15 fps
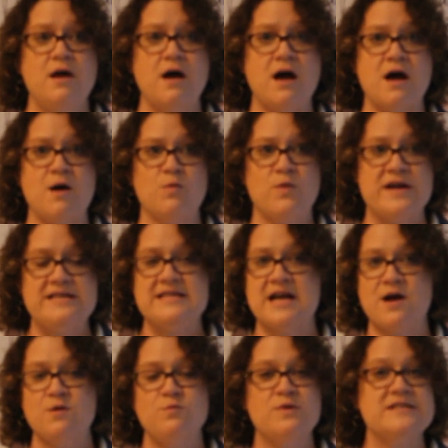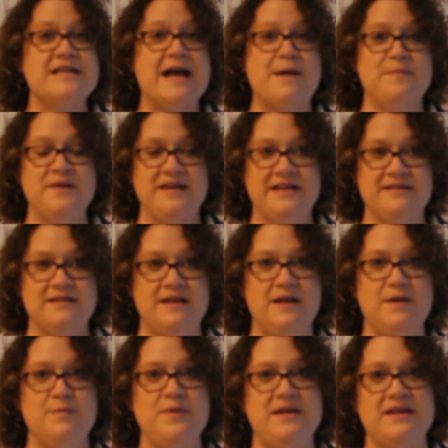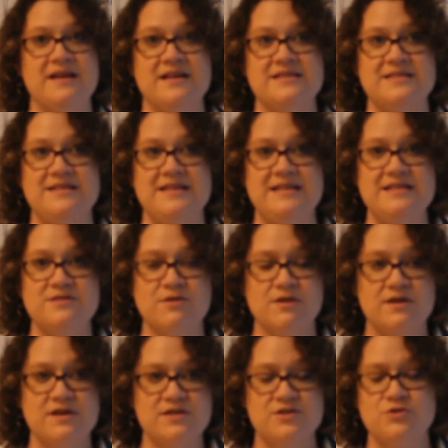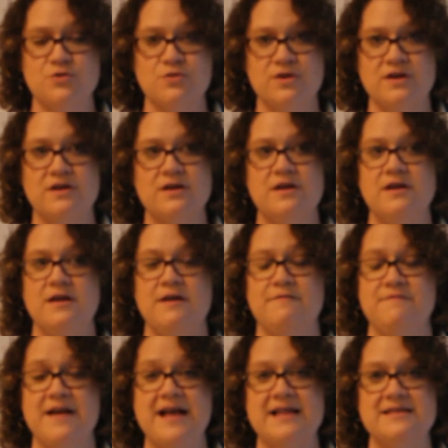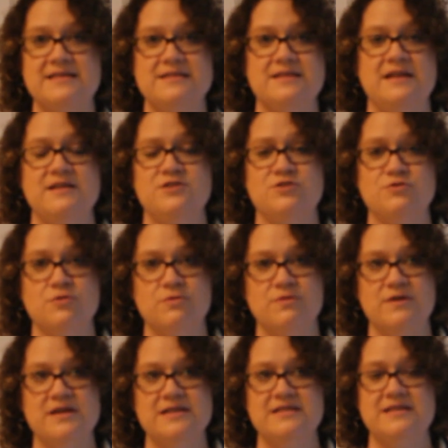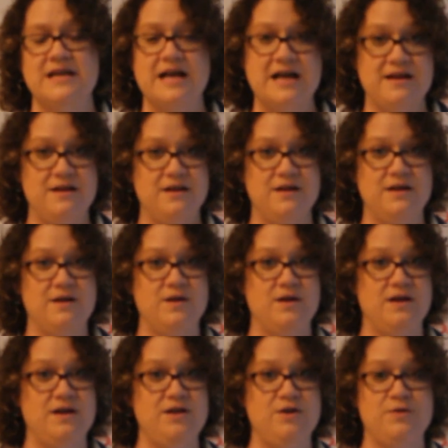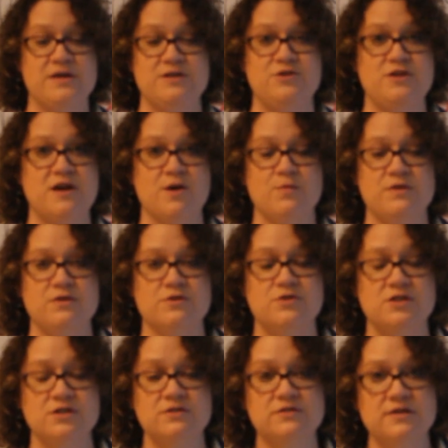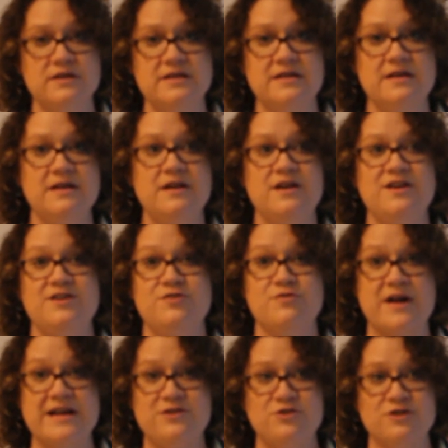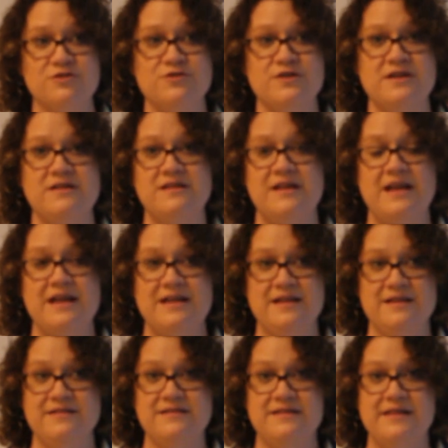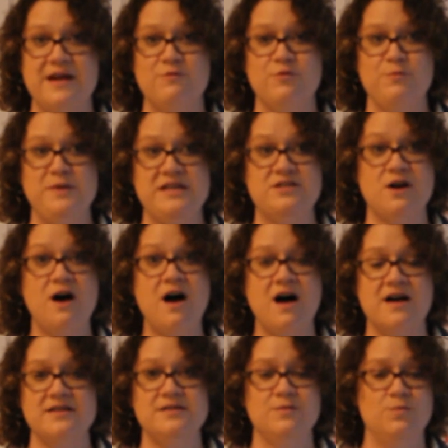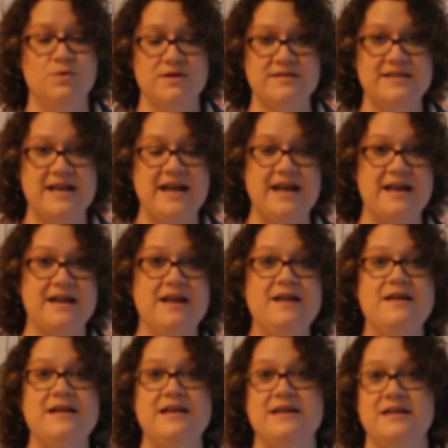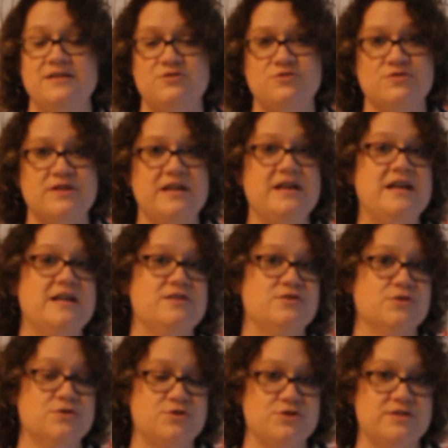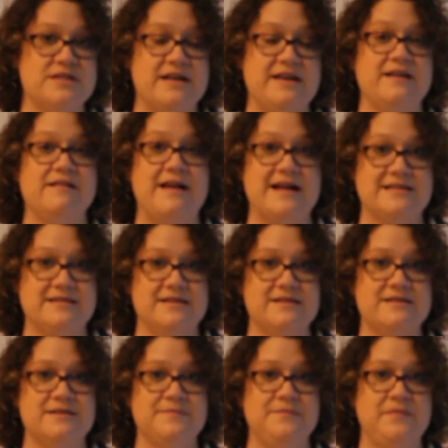Write down what's happening because these are historic events and stories that you can share with your children, grandchildren, and that will be taught one day in history and social study classes.